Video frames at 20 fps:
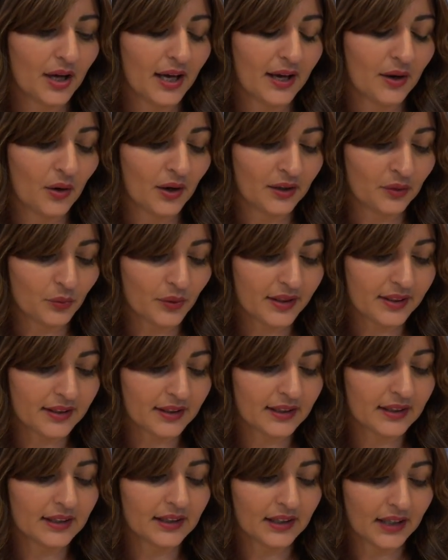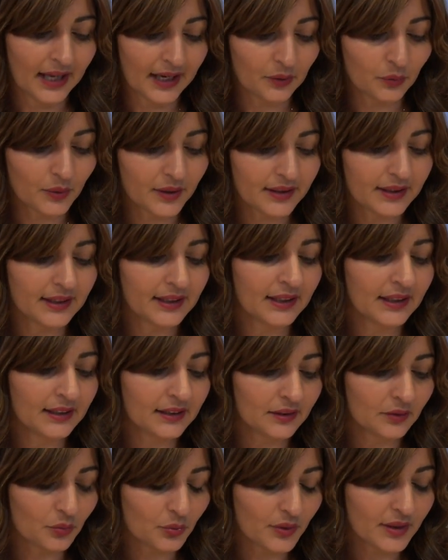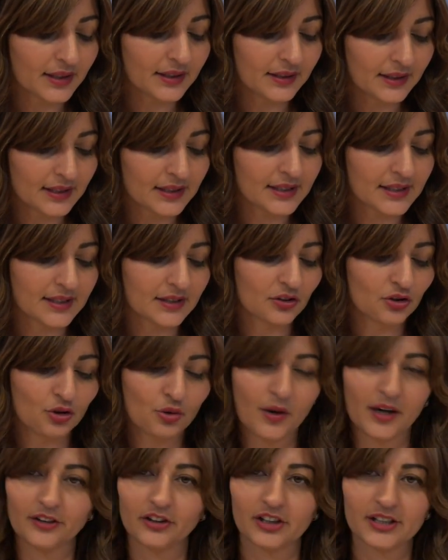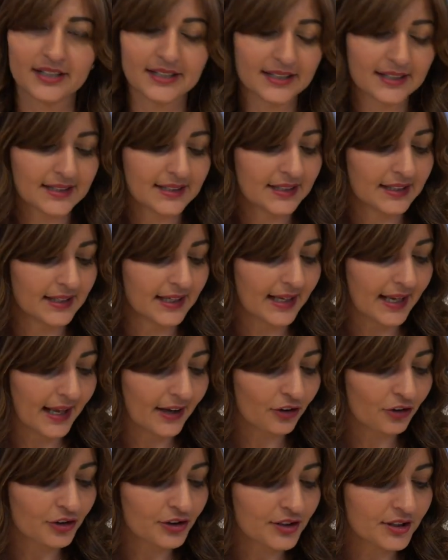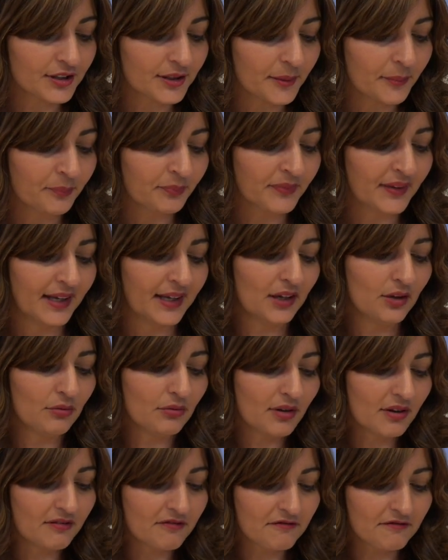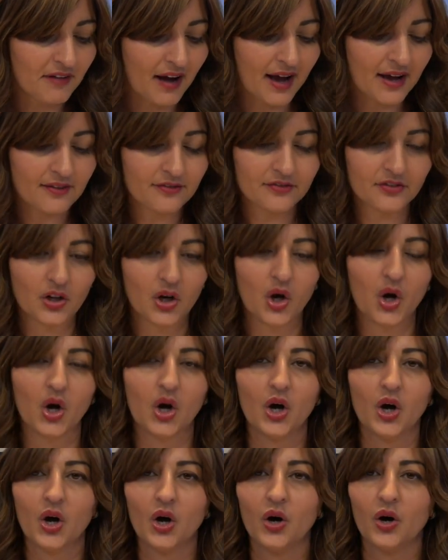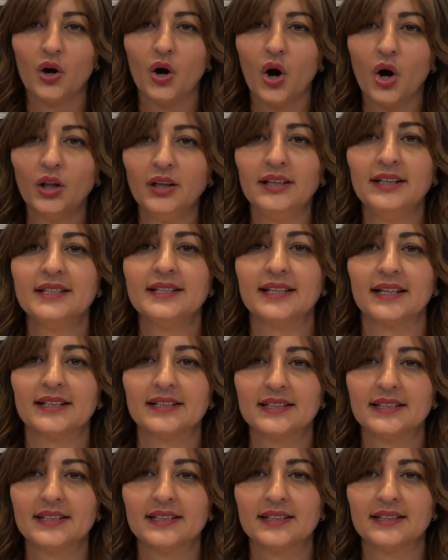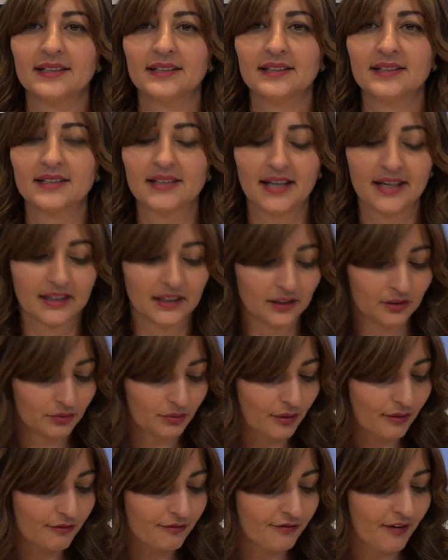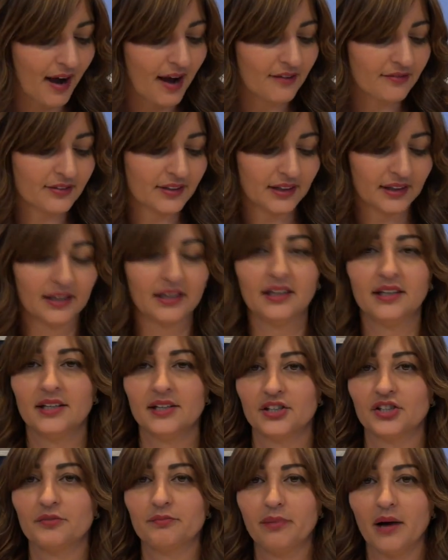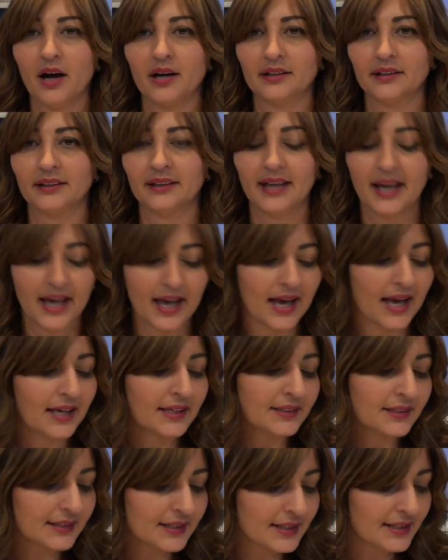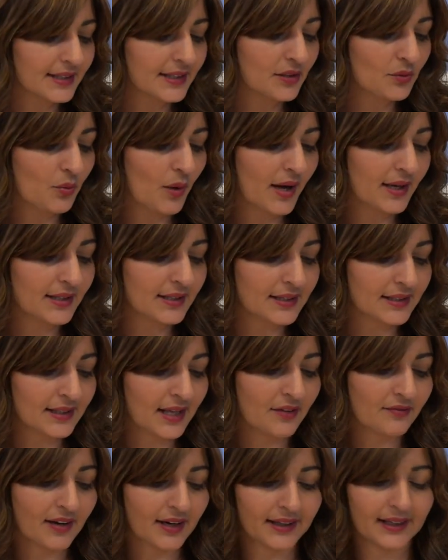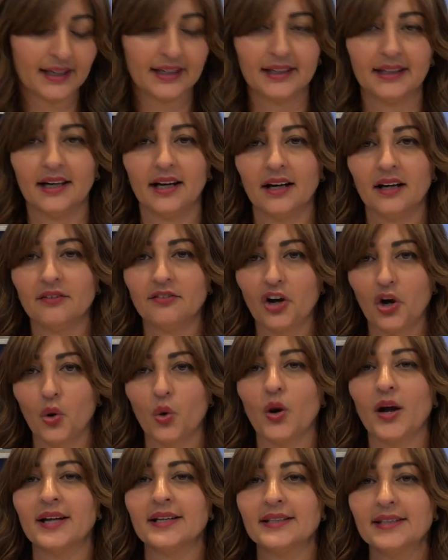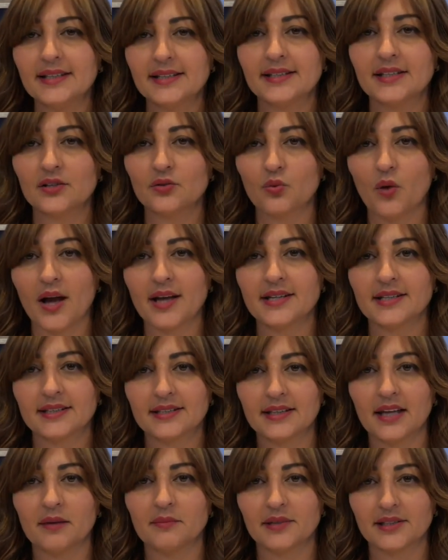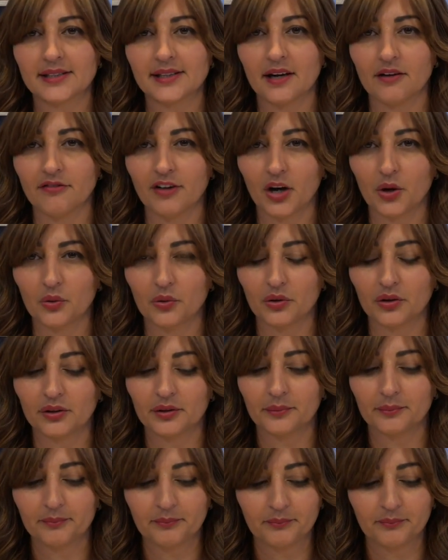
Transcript: And with this 216 letters, he revived all his existence, and he revived his body, and this is why his name Al Ken Nikra Chavakuk, and this is why his name is Chavakuk.